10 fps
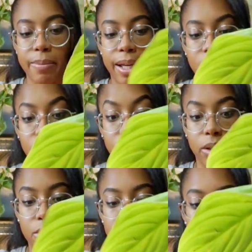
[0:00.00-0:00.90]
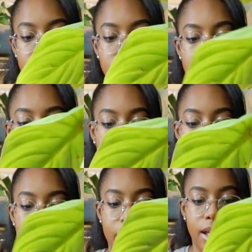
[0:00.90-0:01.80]
my gloriosum,
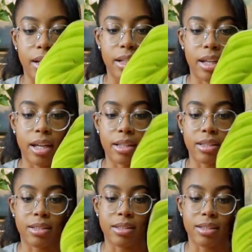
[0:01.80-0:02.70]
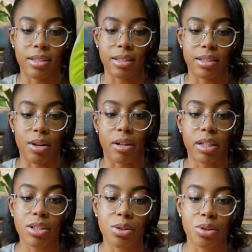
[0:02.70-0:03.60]
and it's
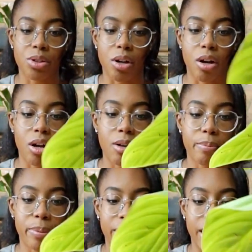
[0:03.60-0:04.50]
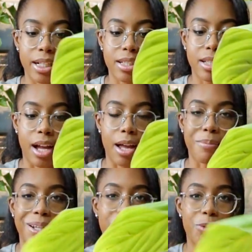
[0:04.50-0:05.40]
starting to crawl, but
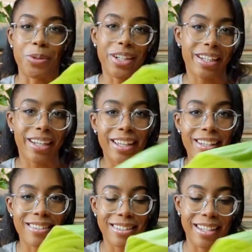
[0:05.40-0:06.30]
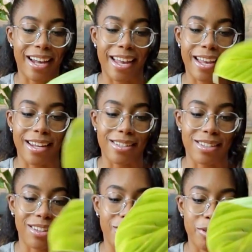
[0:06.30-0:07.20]
I'm ignoring it because like I hate
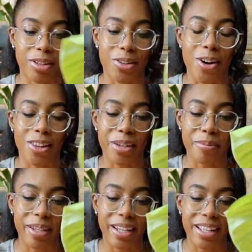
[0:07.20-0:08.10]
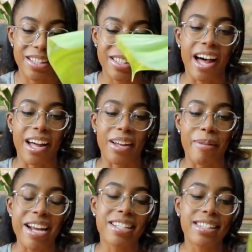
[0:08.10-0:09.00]
dealing with crawling plants.
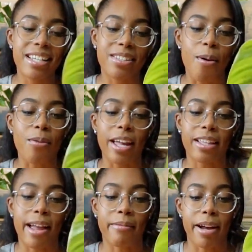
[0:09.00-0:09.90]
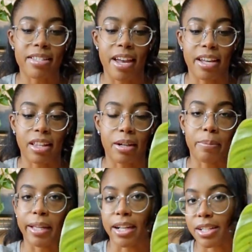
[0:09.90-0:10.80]
I just like don't like that rectangular
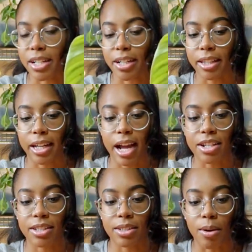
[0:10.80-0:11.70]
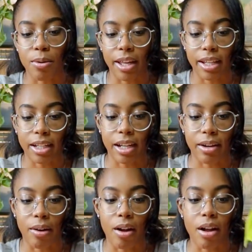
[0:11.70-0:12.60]
planter. Like I just don't like it
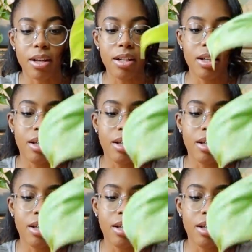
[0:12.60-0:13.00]
at all.